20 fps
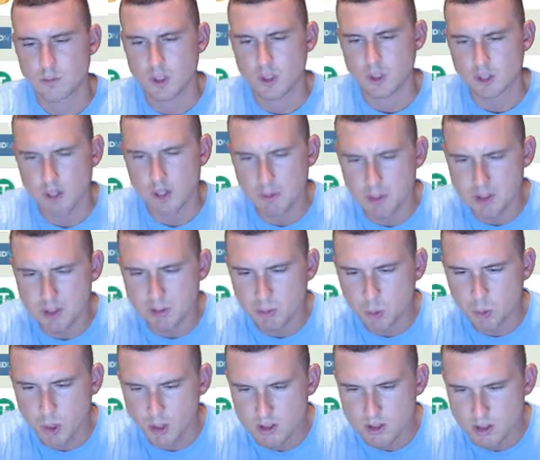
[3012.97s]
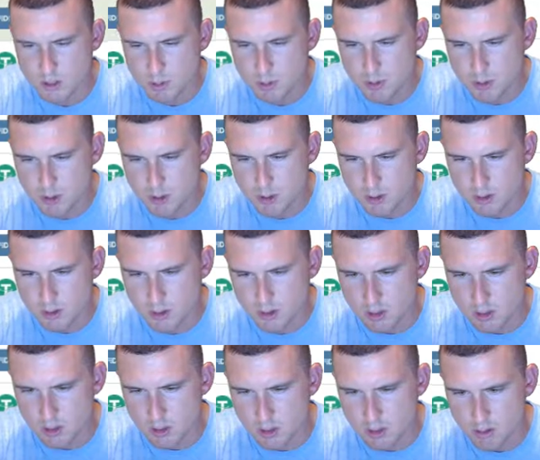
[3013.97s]
Did I miss some questions up here? Let's see
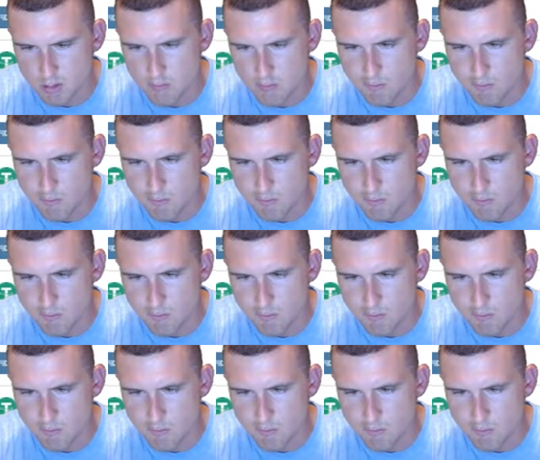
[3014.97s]
here.